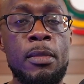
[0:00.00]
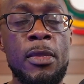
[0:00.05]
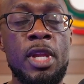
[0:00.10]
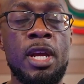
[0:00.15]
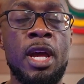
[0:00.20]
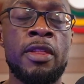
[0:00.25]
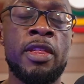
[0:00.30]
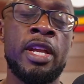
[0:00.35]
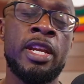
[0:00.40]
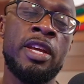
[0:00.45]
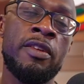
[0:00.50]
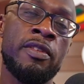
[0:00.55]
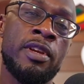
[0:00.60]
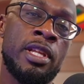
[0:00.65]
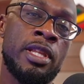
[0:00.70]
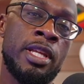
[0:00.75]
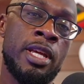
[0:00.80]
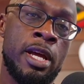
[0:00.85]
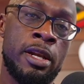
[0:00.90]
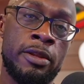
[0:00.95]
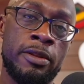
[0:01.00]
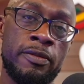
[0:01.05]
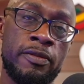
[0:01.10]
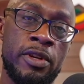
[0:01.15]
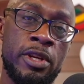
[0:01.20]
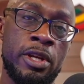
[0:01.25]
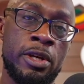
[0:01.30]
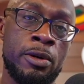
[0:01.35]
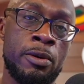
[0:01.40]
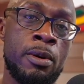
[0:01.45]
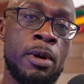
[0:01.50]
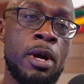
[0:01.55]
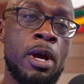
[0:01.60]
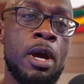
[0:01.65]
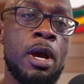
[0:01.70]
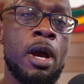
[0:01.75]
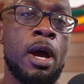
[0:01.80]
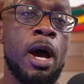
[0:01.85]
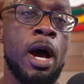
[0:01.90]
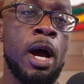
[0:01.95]
And then even at the end of the video,
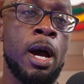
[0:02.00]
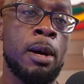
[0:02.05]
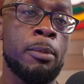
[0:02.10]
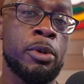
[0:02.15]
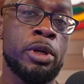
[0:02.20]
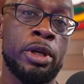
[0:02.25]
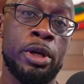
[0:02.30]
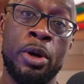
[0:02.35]
I'm going